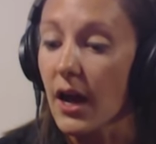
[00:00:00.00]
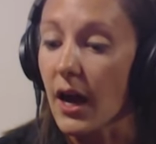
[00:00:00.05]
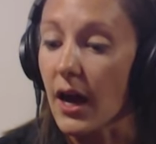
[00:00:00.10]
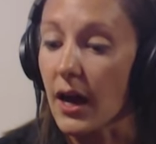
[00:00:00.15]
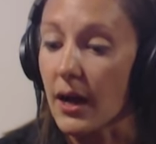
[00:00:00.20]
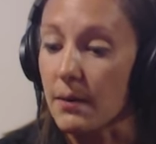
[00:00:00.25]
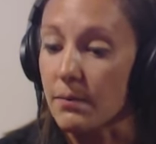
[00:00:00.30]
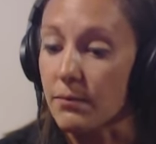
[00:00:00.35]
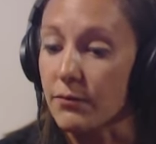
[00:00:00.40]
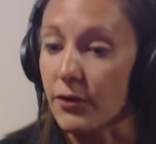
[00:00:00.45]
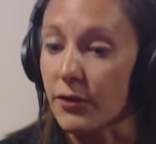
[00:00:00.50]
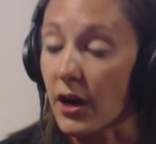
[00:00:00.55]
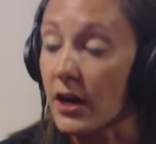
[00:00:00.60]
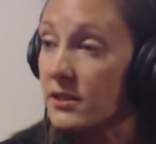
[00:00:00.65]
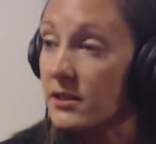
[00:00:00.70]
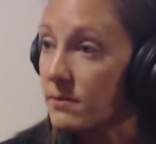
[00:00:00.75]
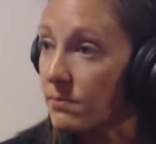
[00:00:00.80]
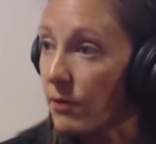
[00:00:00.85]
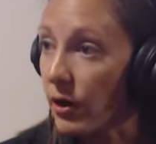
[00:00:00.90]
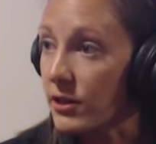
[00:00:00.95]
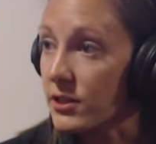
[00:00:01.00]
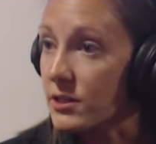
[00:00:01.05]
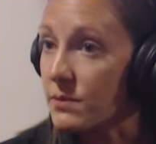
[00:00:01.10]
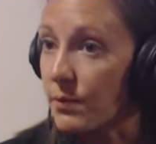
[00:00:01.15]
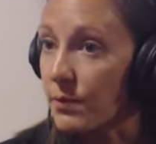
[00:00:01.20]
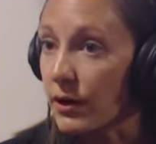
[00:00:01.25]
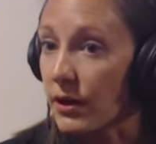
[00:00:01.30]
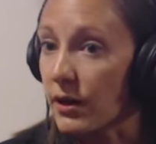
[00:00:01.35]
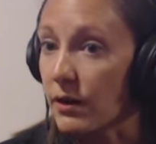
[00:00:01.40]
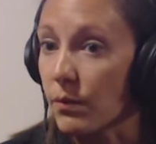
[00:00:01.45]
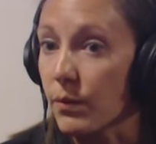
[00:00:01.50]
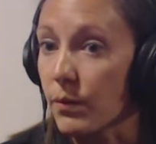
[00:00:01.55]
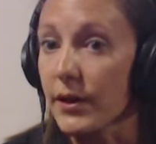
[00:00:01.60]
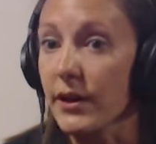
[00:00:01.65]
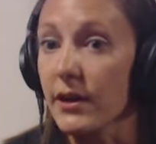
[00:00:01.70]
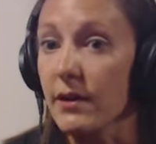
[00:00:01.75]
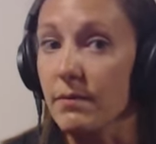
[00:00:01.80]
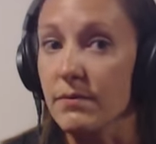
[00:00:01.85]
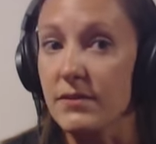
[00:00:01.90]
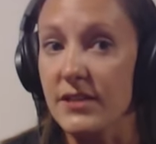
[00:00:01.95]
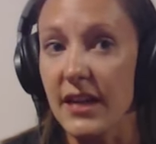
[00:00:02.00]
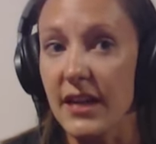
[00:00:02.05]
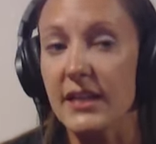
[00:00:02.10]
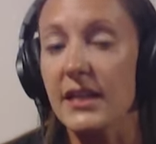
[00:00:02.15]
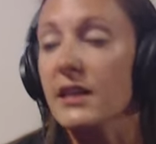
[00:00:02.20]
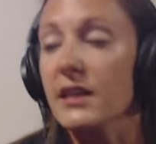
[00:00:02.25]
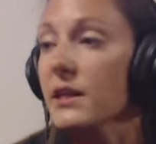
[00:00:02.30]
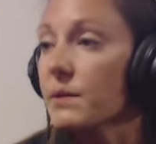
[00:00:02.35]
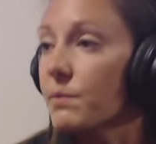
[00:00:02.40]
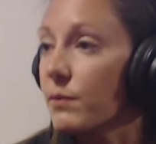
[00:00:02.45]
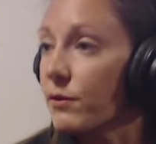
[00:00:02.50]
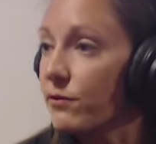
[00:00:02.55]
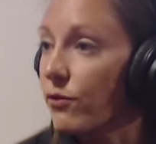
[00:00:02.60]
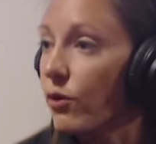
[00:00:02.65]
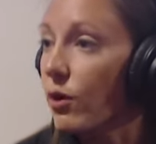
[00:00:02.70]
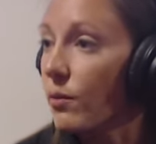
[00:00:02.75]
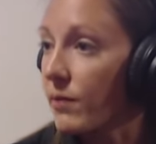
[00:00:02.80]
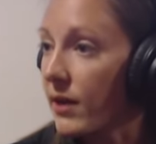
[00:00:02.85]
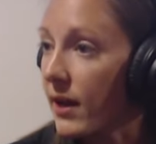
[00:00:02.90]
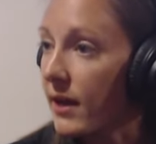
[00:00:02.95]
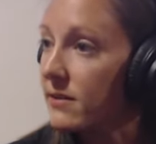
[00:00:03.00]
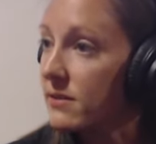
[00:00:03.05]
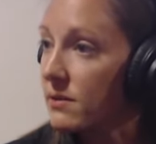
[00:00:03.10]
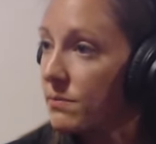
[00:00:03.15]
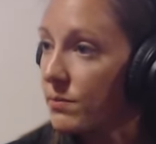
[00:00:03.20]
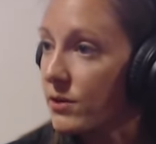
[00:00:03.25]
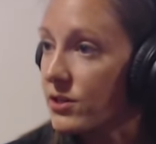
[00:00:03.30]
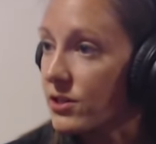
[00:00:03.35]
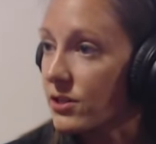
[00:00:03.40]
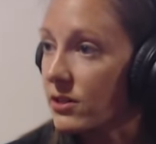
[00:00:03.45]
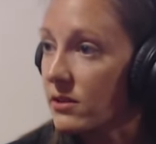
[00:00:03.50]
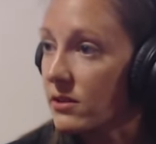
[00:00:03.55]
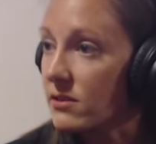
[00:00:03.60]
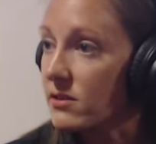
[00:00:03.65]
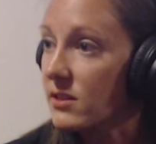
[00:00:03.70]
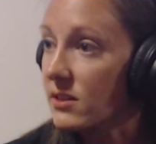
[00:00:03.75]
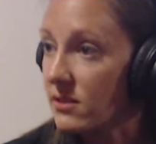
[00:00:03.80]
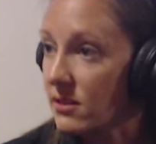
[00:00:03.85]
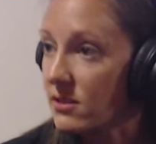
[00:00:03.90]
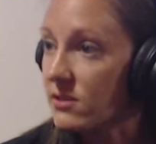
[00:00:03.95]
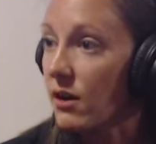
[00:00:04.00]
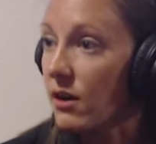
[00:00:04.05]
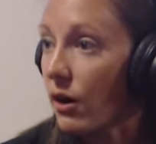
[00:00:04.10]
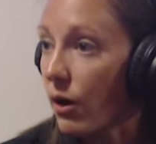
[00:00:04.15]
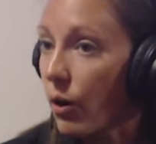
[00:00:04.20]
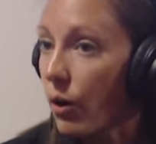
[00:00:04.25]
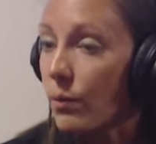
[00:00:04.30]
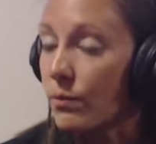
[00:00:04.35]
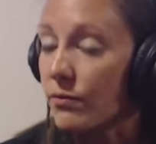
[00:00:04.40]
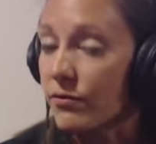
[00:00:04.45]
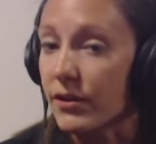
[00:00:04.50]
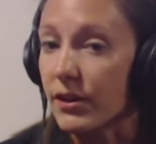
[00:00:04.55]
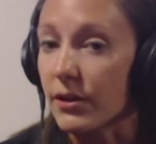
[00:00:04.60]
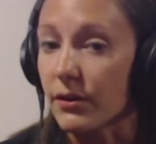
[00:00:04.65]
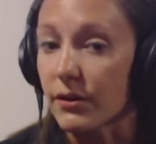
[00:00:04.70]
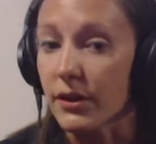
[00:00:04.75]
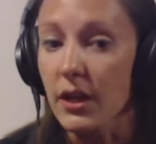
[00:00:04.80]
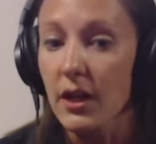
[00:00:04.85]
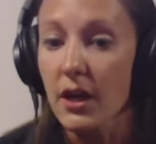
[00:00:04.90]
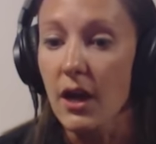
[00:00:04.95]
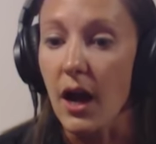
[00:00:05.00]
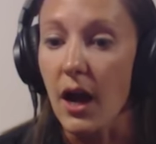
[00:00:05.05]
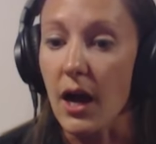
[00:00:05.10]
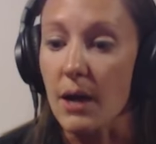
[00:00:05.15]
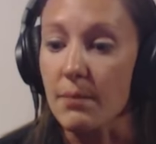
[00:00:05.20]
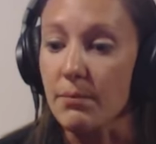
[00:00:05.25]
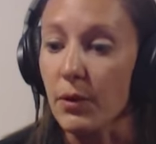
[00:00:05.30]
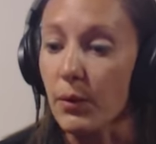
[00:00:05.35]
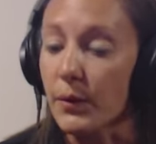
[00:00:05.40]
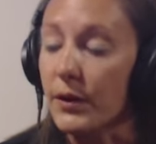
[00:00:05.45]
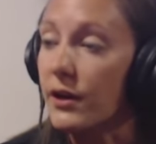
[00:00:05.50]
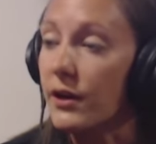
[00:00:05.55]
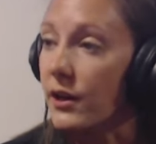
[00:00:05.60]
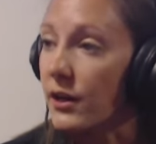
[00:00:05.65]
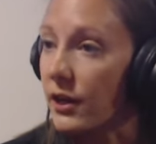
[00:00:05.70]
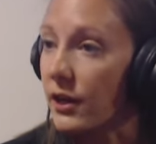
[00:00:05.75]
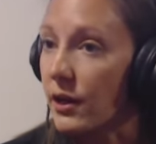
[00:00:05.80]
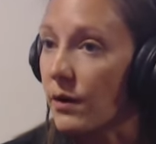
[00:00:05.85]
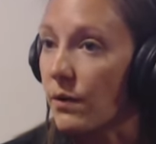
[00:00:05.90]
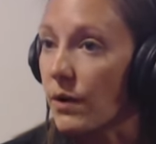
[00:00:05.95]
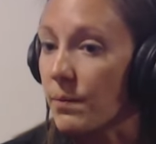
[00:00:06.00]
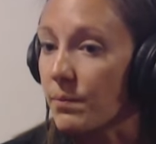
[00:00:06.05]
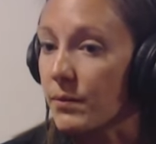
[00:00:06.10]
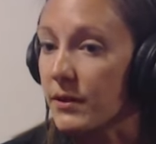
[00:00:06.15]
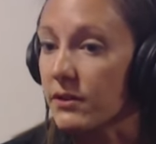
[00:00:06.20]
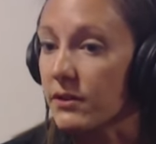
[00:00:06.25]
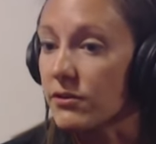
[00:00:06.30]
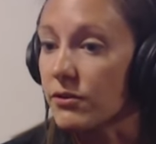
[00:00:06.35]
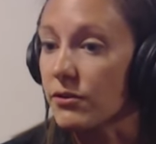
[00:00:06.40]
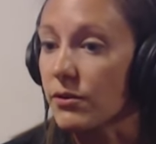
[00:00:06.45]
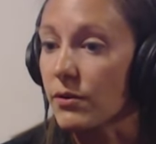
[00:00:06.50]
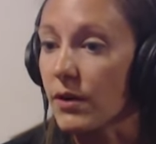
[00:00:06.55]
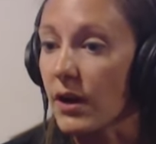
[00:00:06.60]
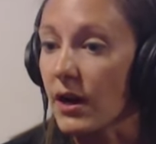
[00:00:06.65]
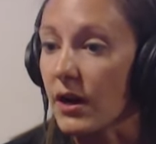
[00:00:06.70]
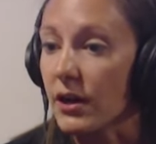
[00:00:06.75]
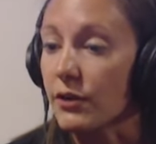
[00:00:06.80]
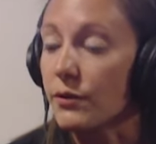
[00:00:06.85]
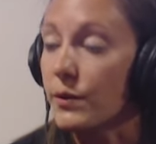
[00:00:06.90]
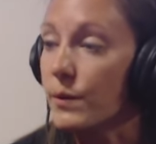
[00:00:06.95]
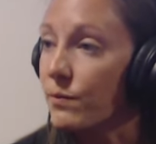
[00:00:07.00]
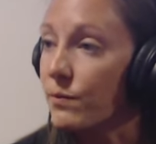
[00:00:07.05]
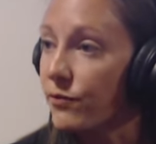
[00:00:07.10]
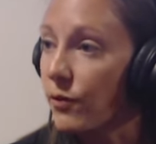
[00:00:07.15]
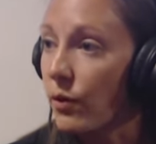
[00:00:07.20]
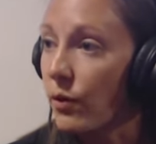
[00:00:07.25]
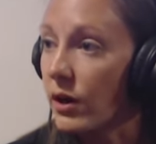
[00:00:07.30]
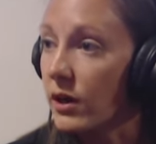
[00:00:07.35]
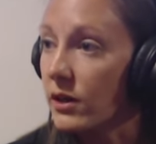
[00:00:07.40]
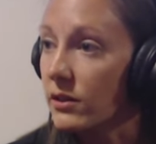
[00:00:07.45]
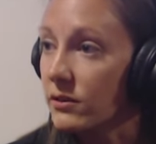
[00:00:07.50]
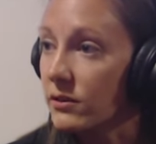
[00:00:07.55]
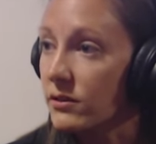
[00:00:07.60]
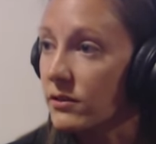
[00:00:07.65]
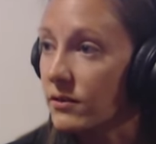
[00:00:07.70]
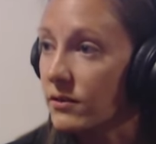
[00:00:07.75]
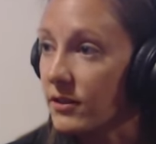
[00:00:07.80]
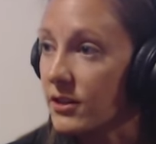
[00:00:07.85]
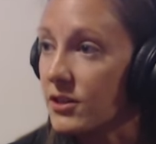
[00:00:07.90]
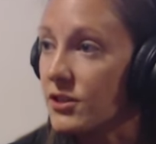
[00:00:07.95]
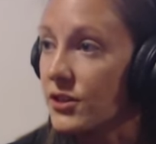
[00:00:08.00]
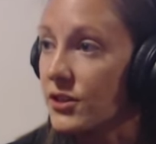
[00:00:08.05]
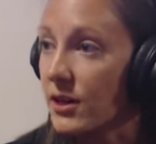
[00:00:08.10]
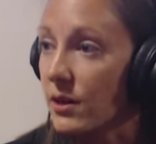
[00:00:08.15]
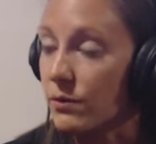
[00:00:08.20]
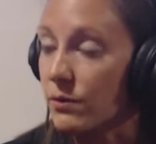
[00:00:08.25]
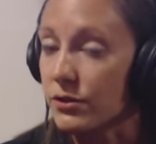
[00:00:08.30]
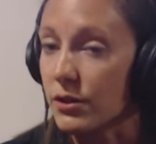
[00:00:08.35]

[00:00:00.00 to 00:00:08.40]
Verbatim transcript: Um, for us, Martinsburg, we technically perform an exhibition since it's our home field, um, but we are going to go up into uh, Group Four this year.